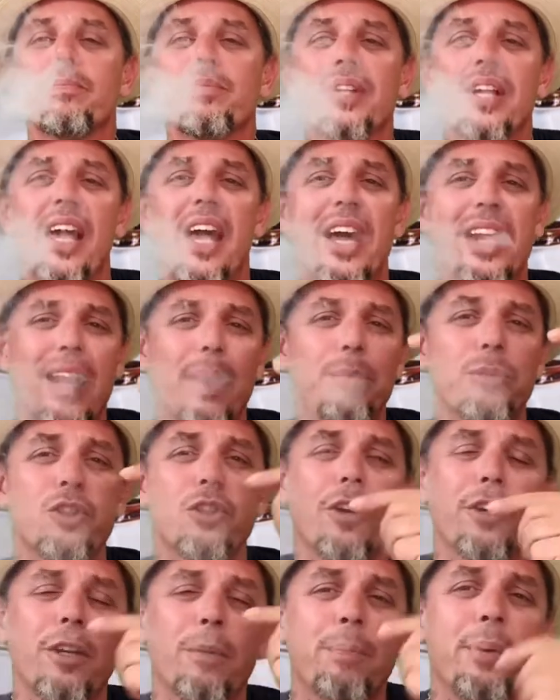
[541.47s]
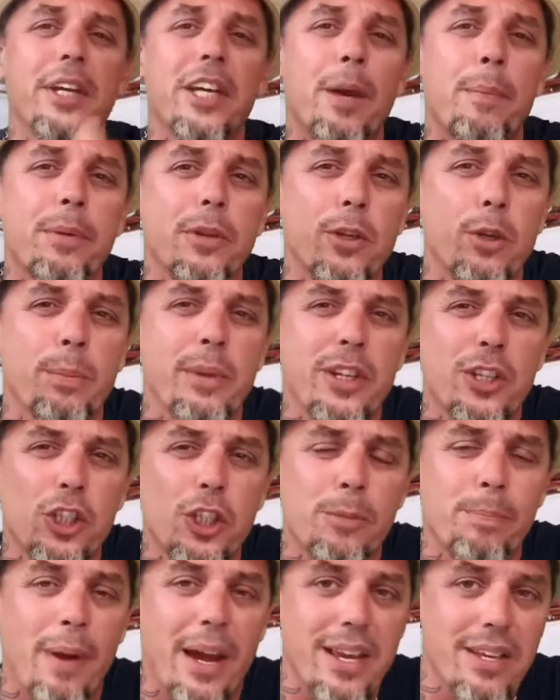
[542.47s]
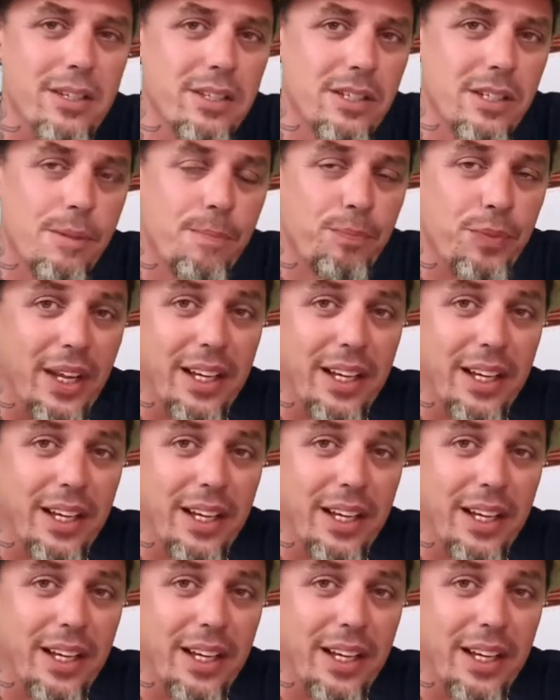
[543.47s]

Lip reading: And I'm starting to pick up a little bit of spice, like